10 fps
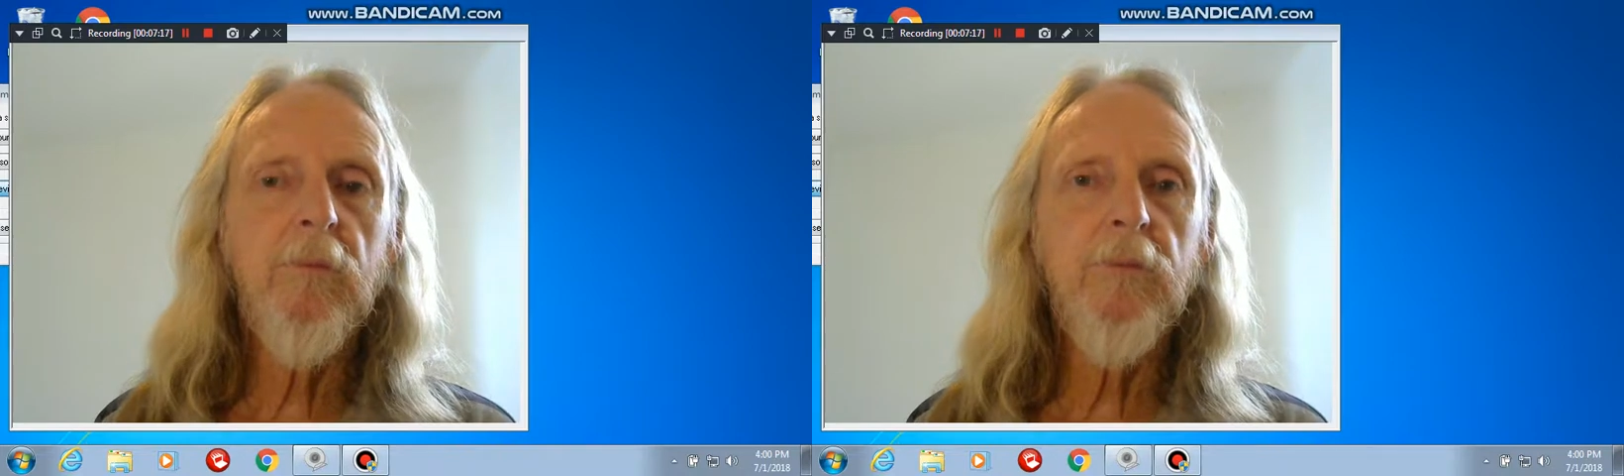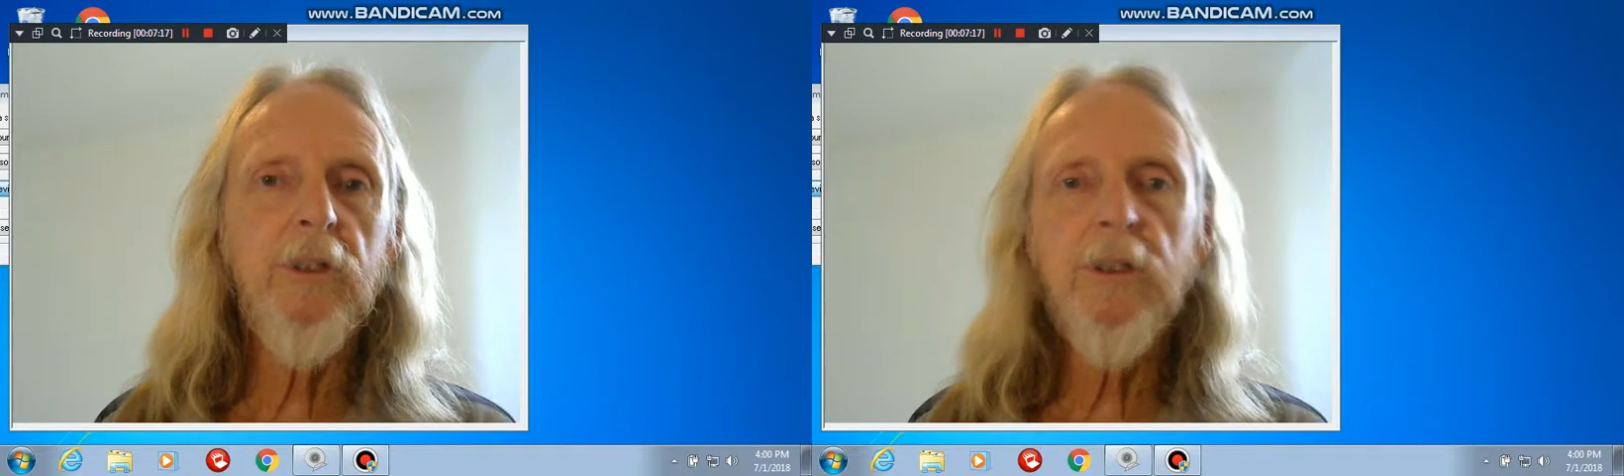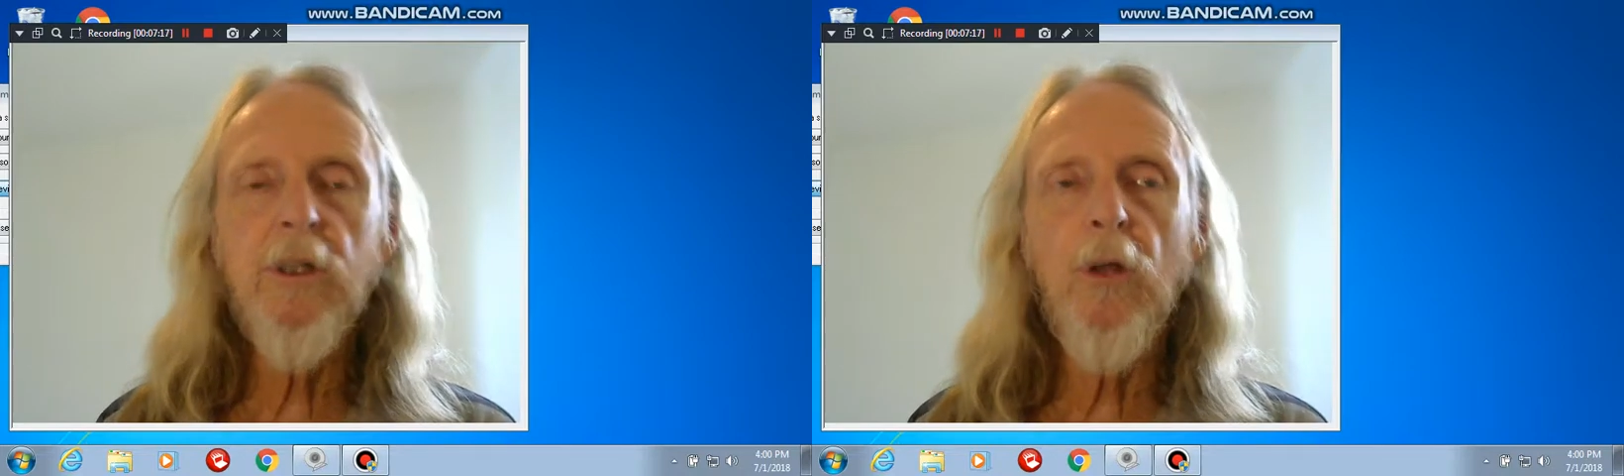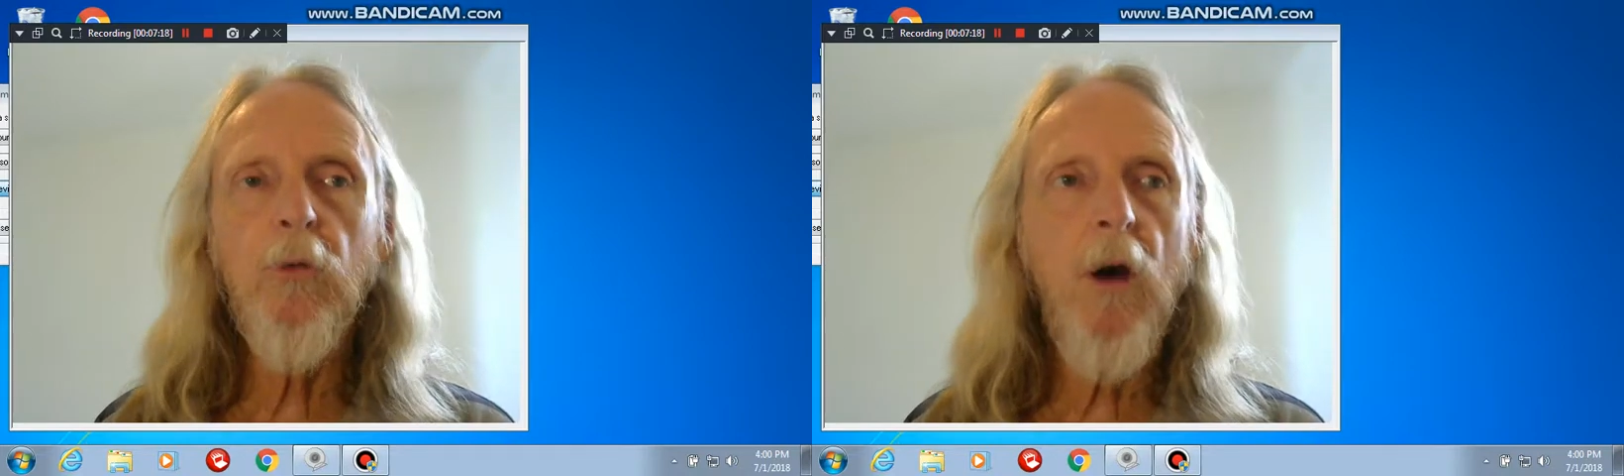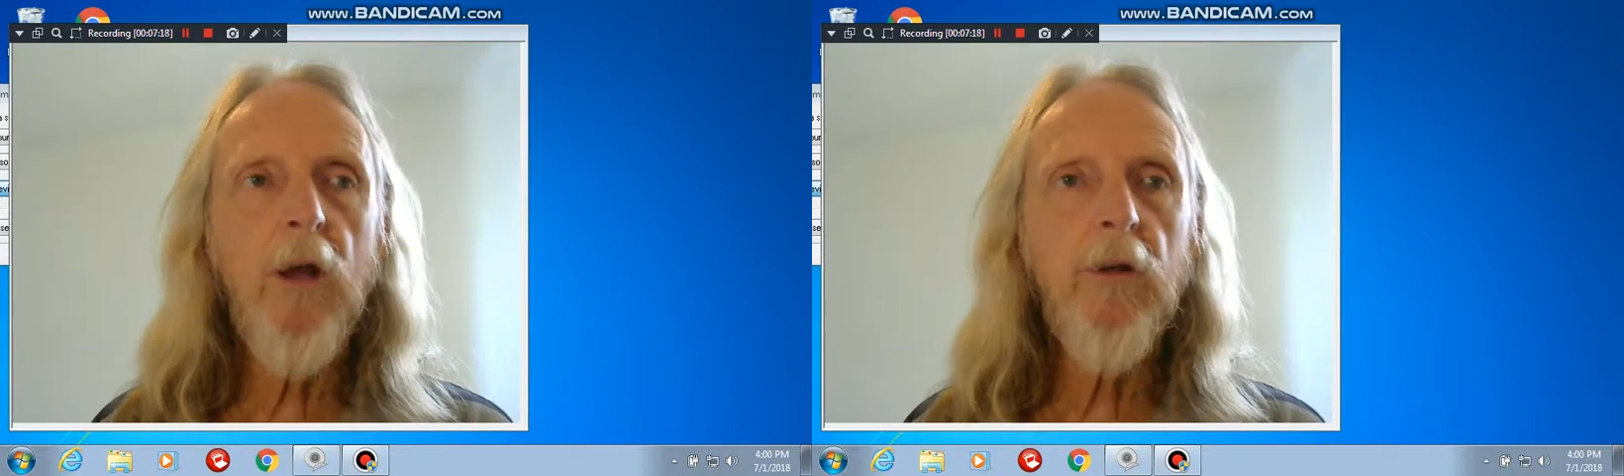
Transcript: distilled water